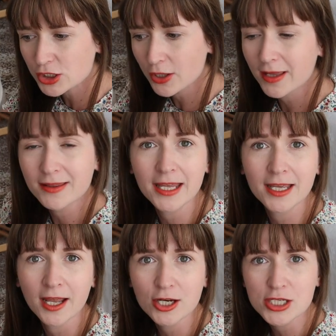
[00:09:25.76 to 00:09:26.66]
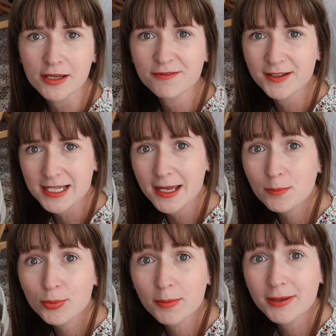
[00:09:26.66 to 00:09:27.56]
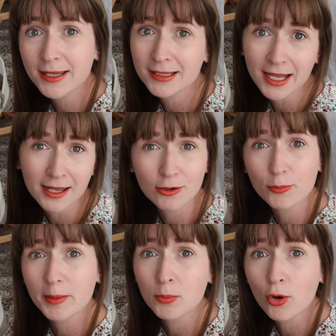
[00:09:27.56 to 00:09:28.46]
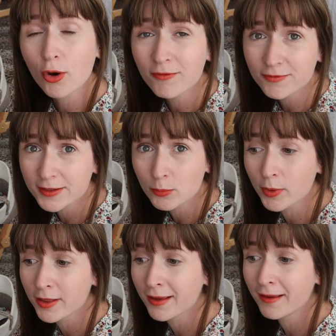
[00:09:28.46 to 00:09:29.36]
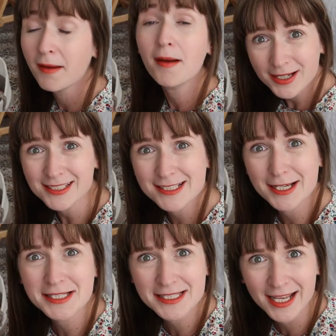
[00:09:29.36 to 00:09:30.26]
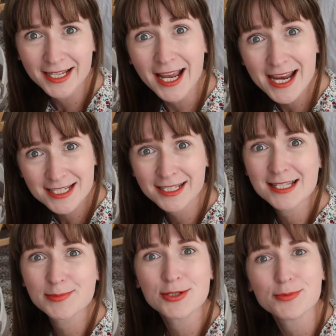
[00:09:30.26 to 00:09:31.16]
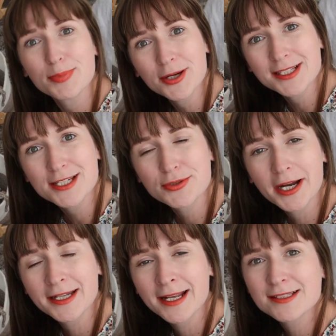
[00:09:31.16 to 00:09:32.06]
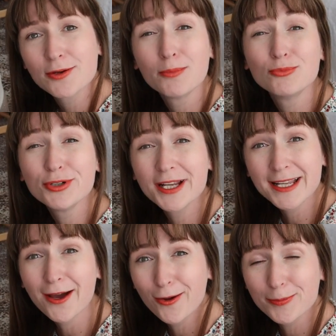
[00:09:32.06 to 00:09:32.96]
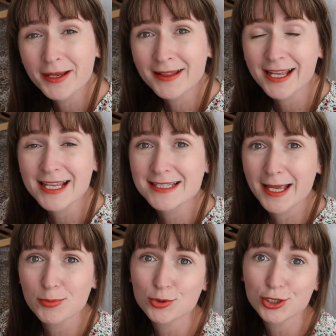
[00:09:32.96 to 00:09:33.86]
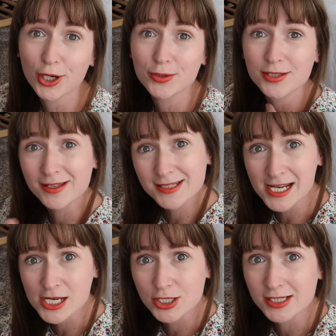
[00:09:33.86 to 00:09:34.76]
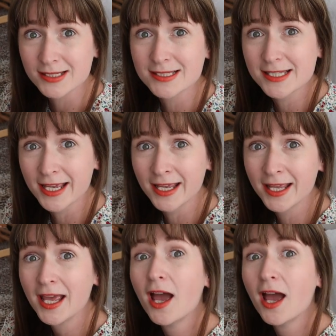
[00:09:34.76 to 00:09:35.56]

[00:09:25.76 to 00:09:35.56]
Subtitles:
so that they can actually fit it in properly and get a little bit more confident with it. But as I said, Aiden has been potty training, so I'm really hoping that he's able to go to the teachers and say